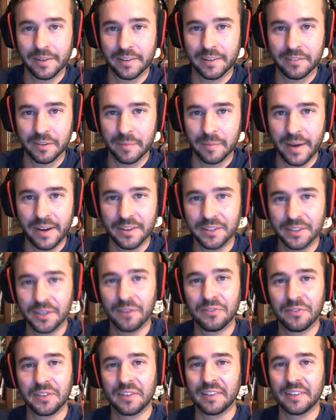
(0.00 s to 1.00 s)
It doesn't really matter. You can
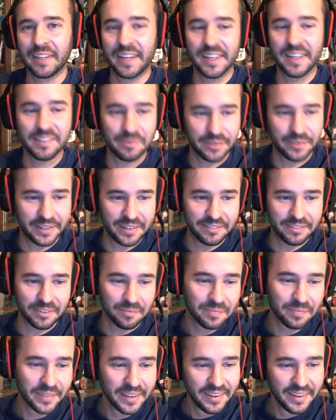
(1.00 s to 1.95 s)
go for their lands, whatever.